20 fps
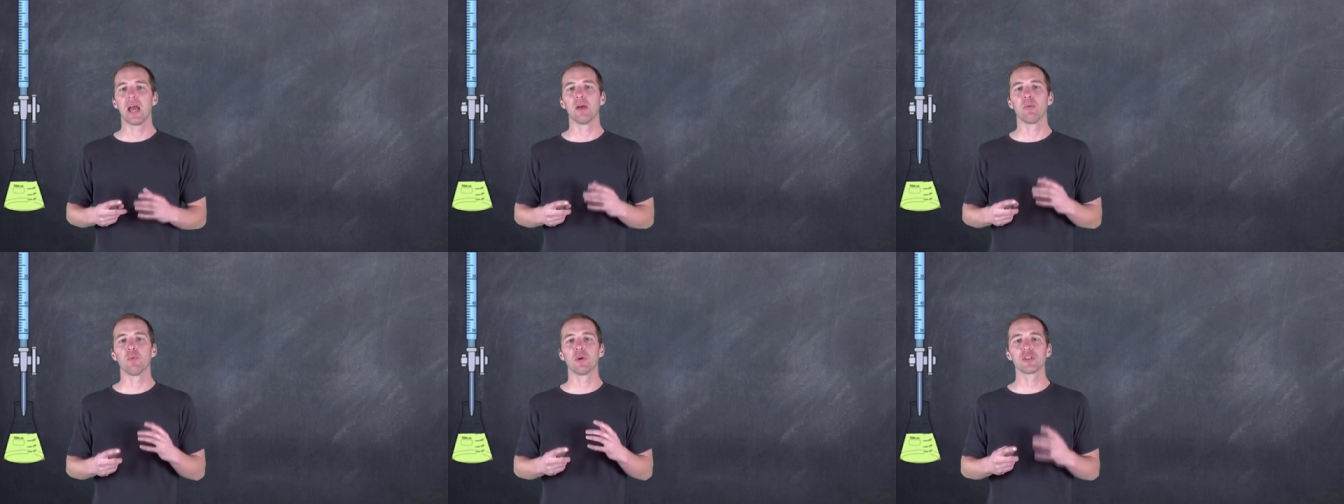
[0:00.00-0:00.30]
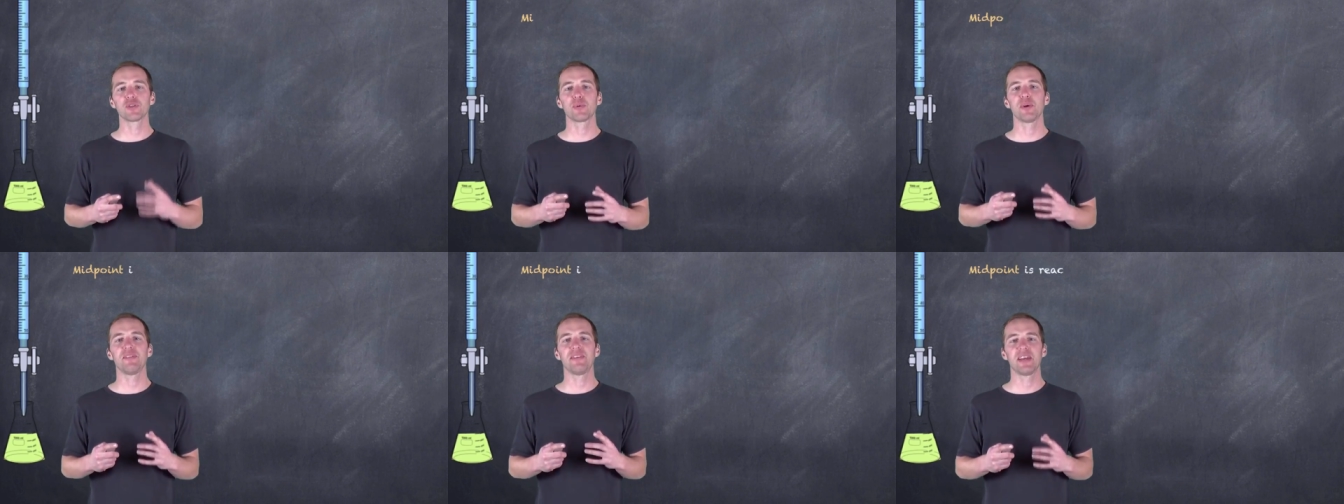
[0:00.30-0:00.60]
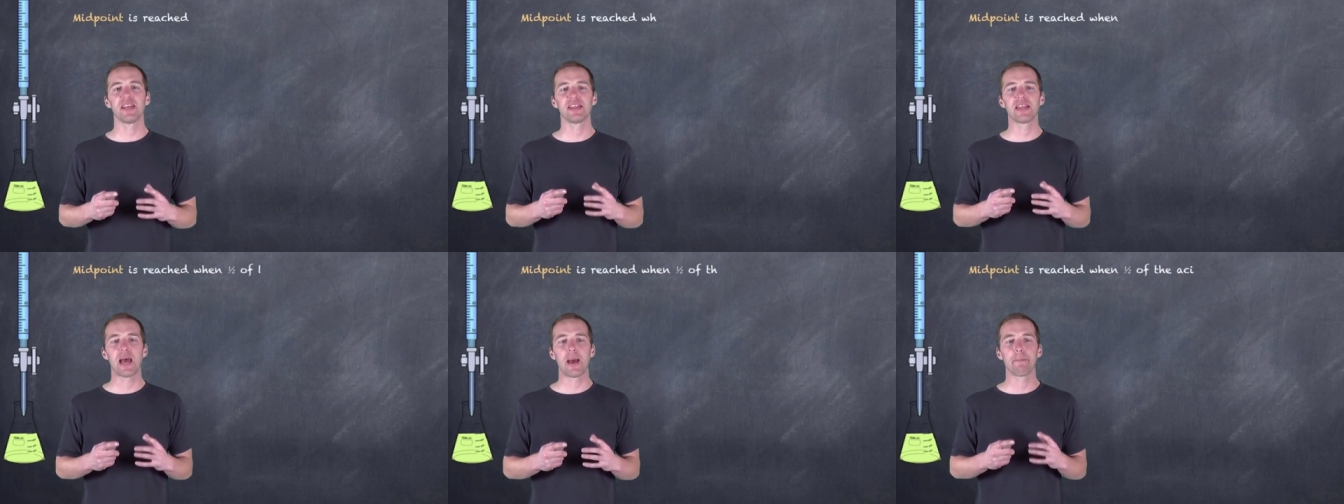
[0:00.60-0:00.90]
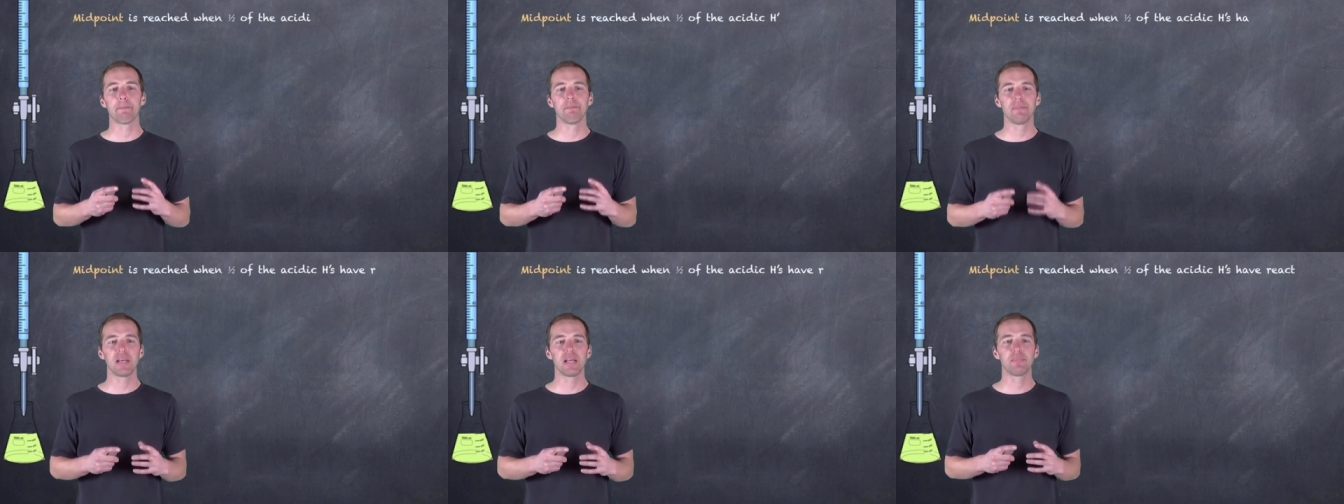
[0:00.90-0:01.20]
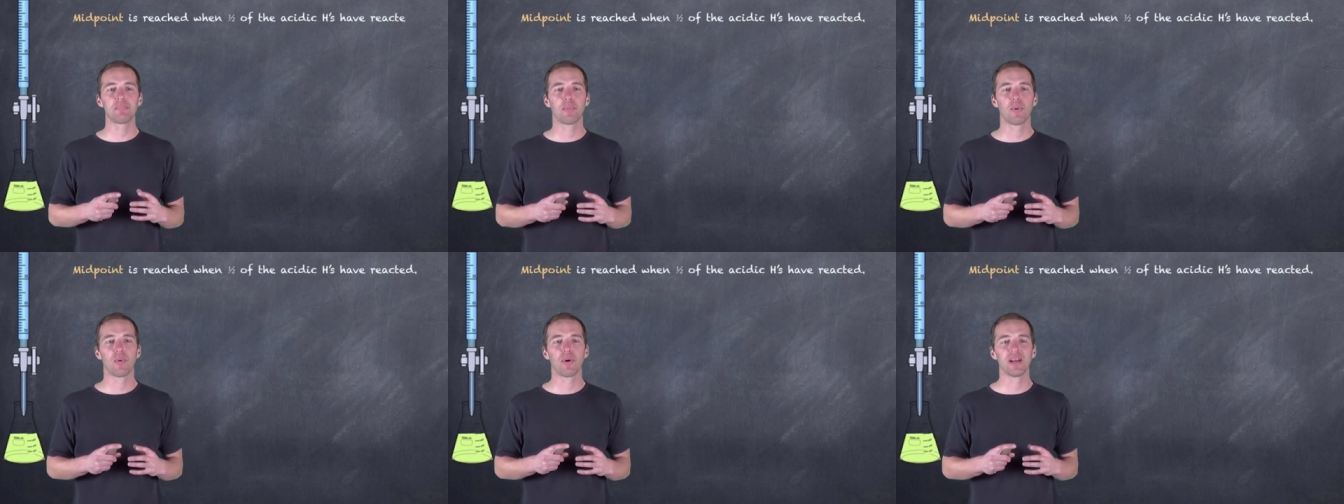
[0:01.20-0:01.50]
And once we've hit that
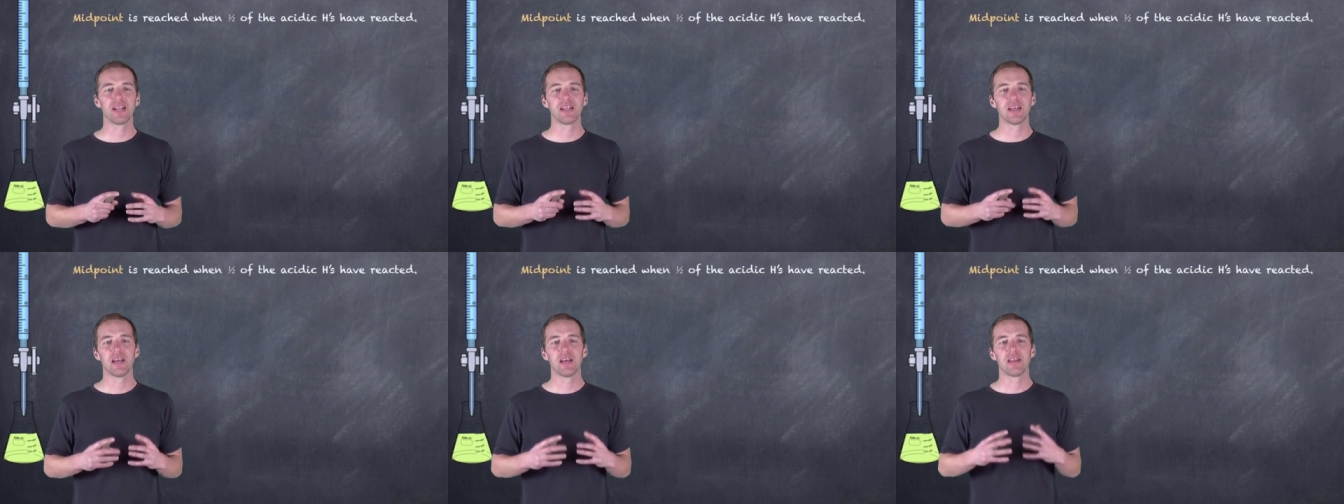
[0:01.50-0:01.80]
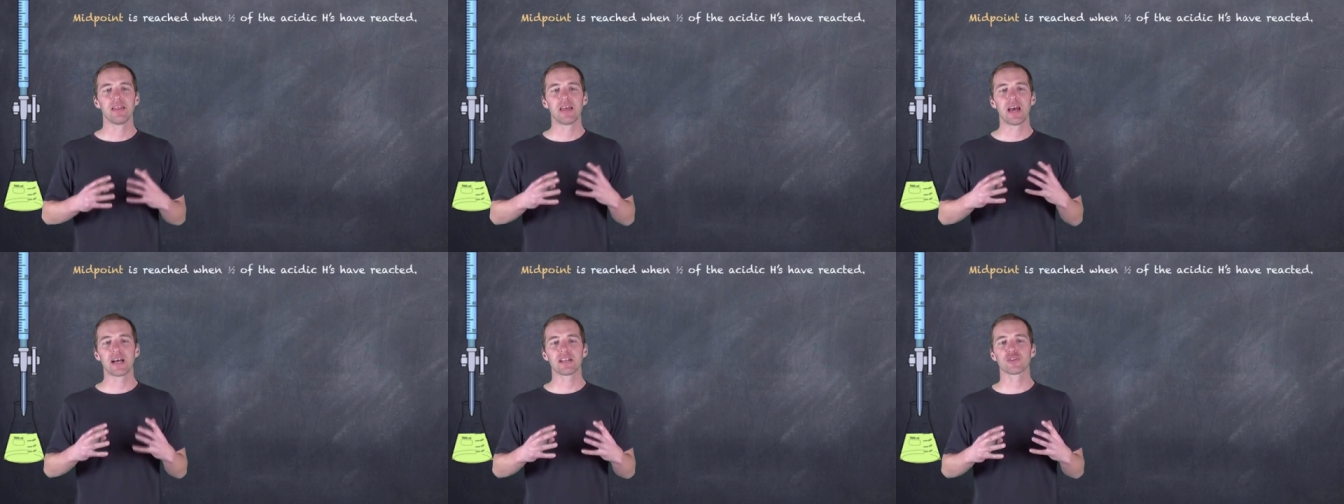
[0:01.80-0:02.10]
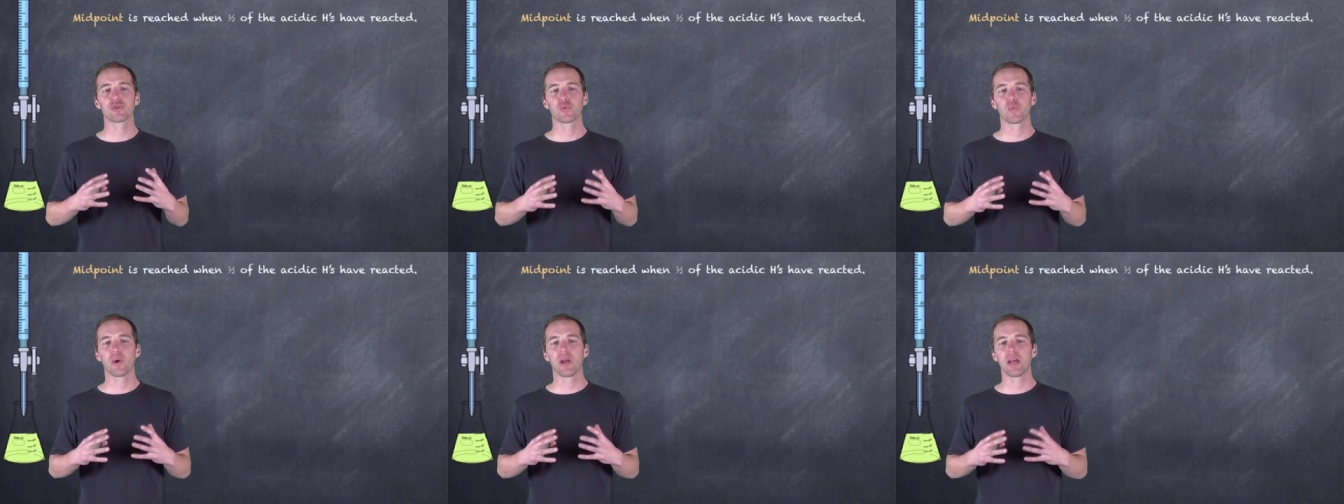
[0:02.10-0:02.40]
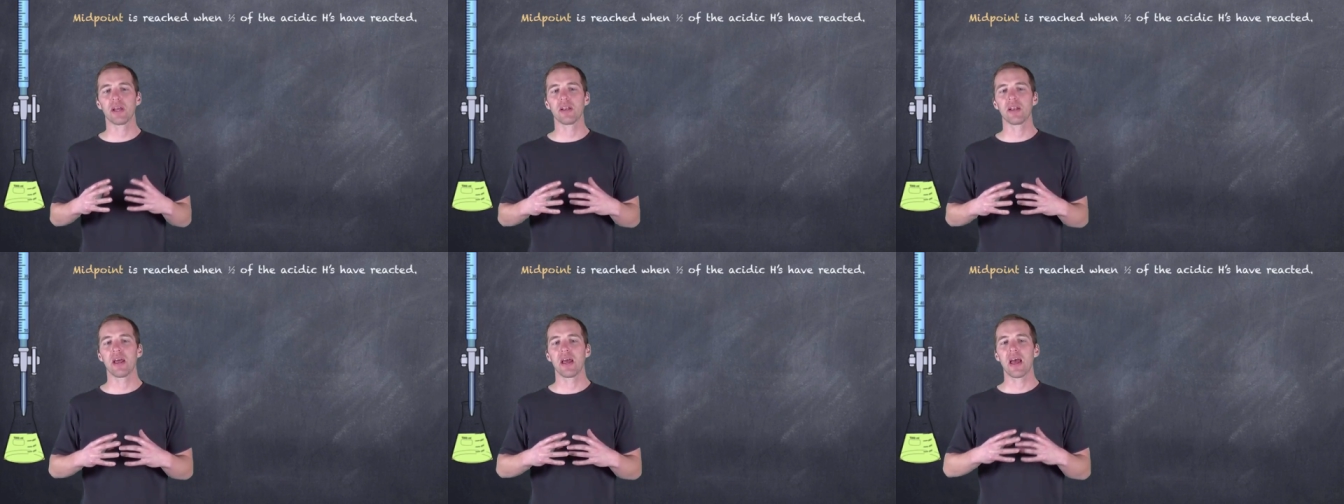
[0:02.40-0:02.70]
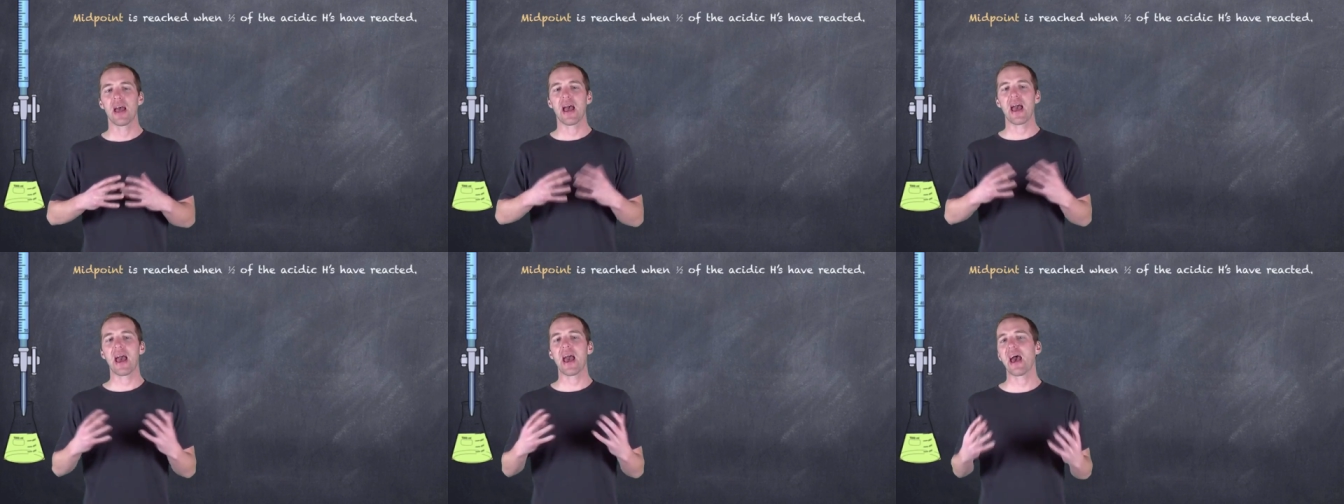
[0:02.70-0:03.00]
midpoint, that's
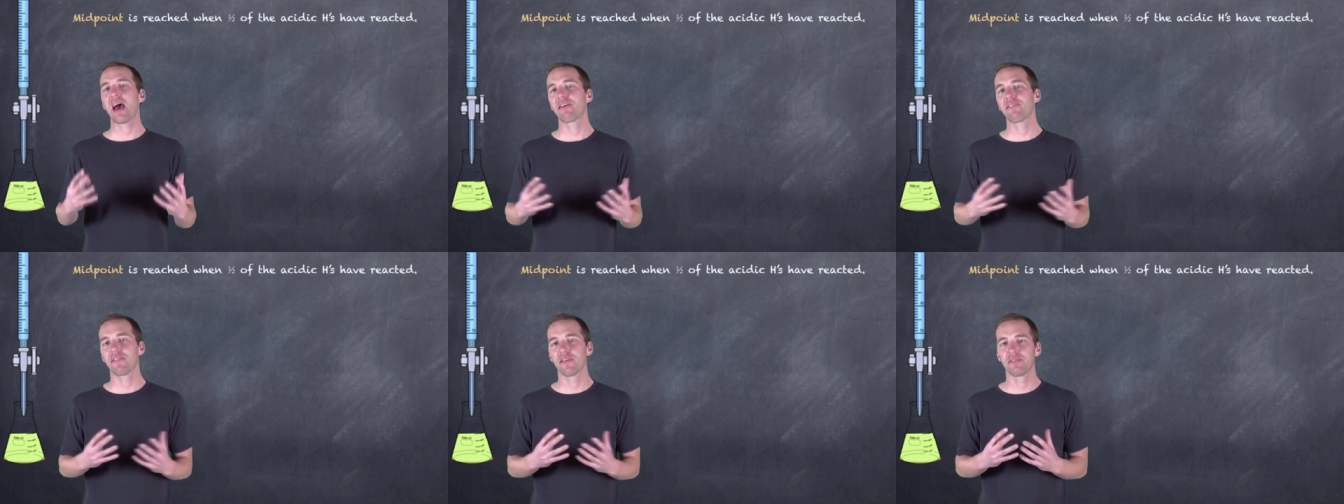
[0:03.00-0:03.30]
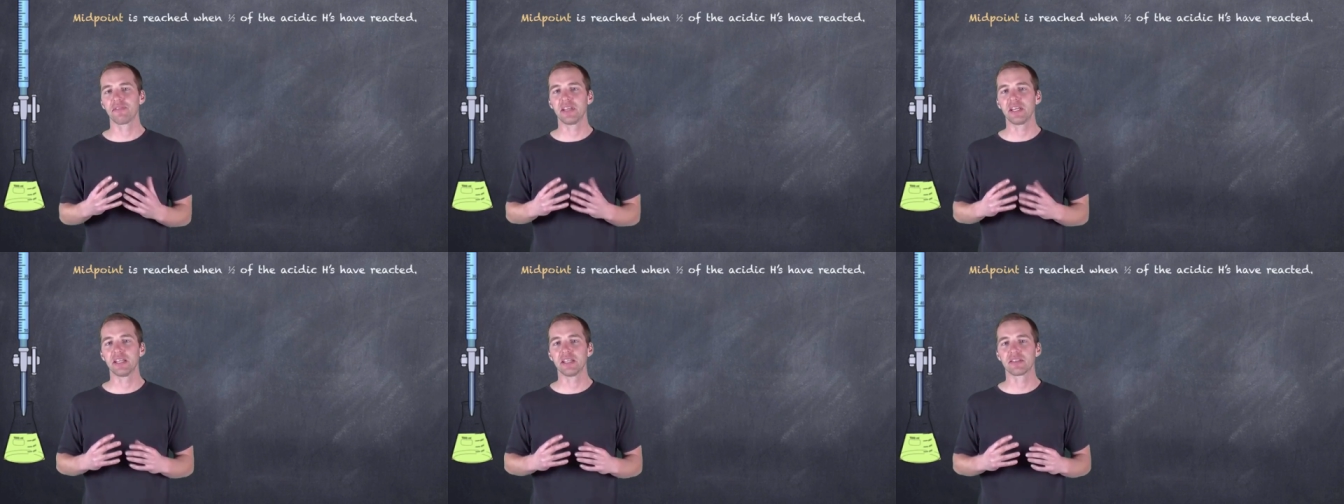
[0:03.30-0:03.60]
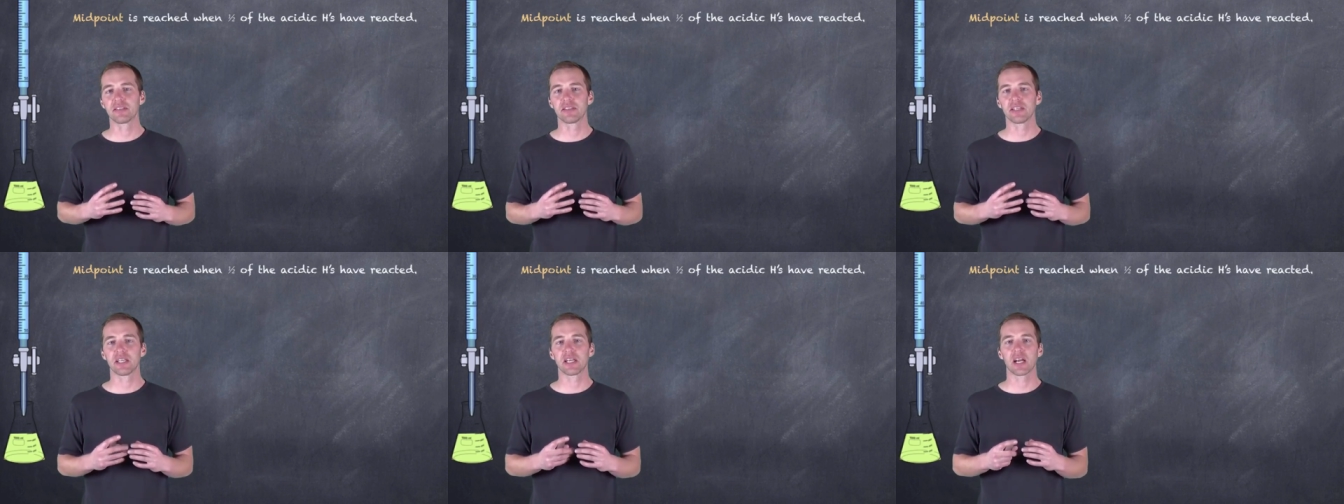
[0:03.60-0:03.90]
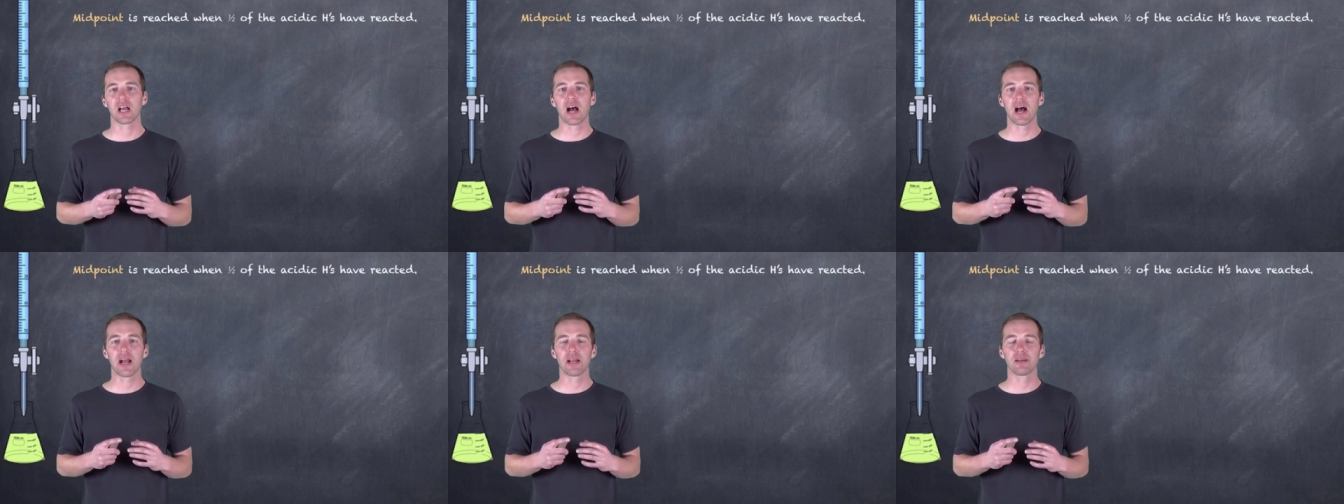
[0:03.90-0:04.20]
when half of the acidic